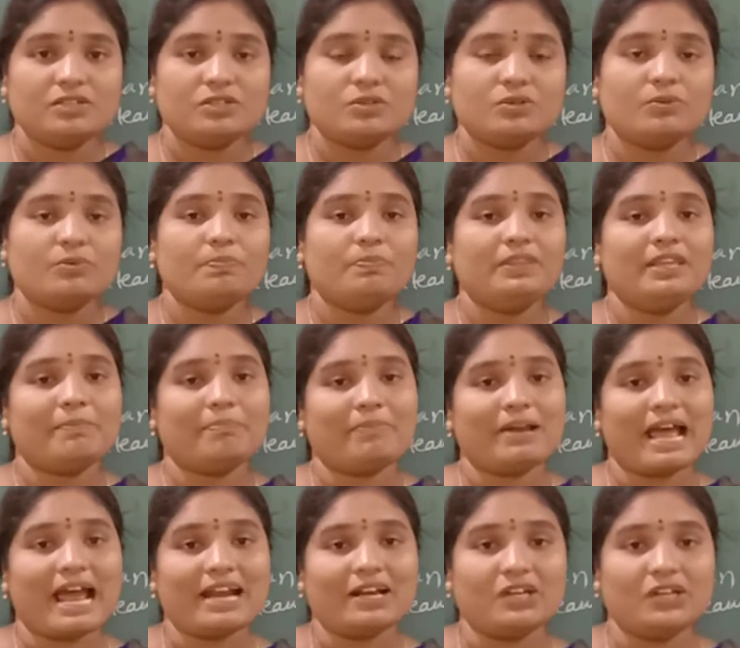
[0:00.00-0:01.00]
So the
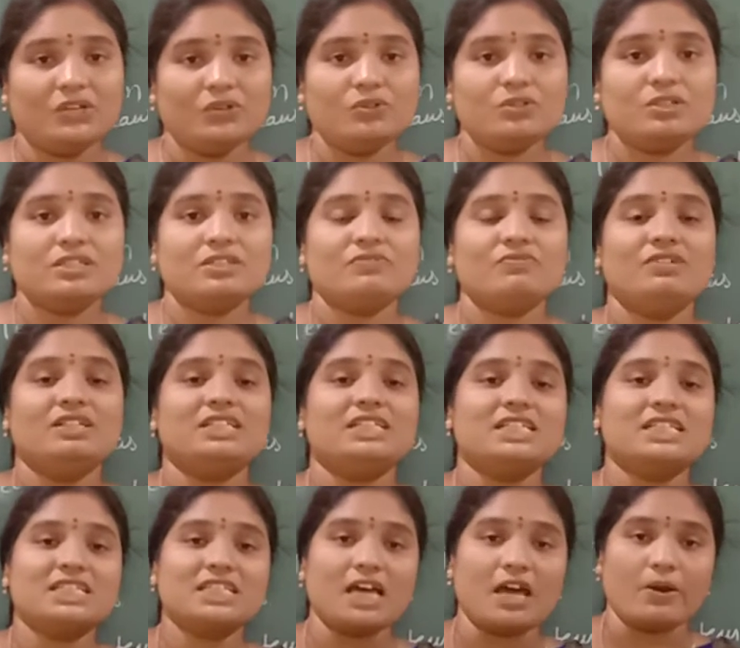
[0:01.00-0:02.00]
plateaus which
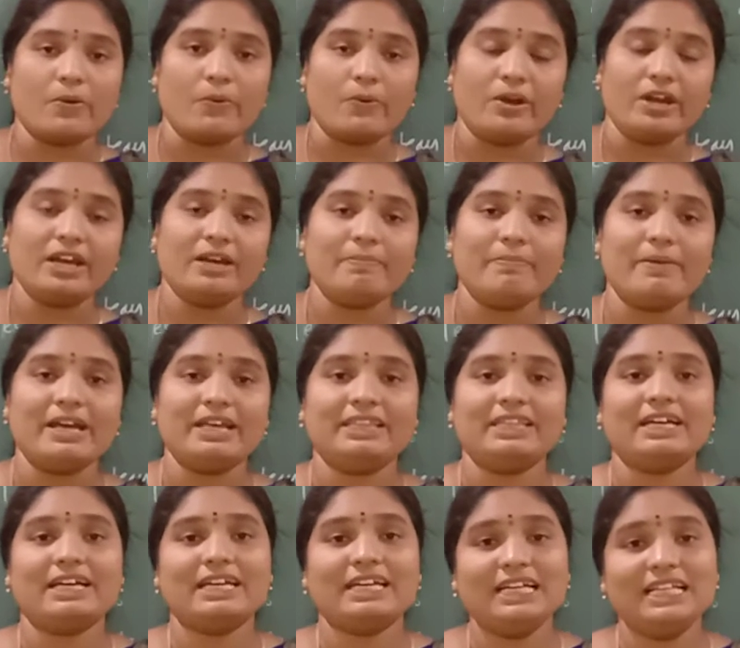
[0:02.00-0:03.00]
is surrounded by
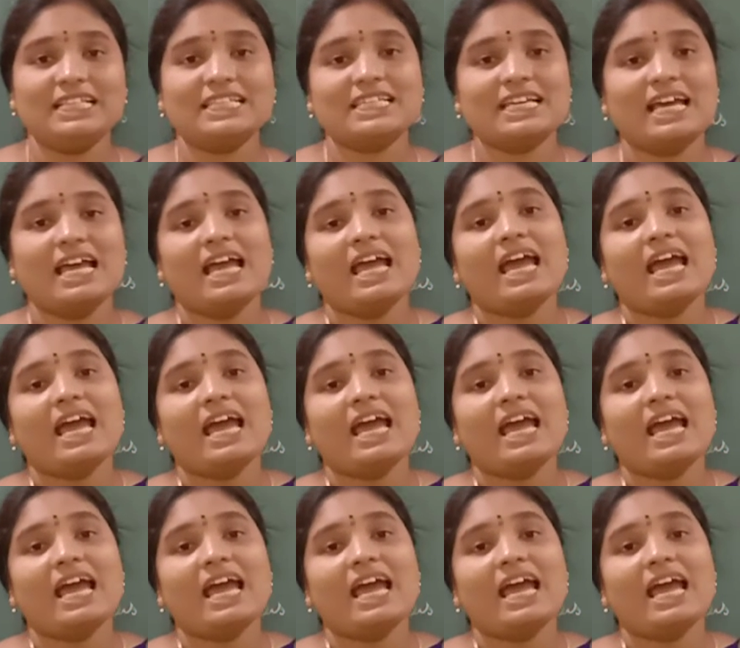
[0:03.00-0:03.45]
the hills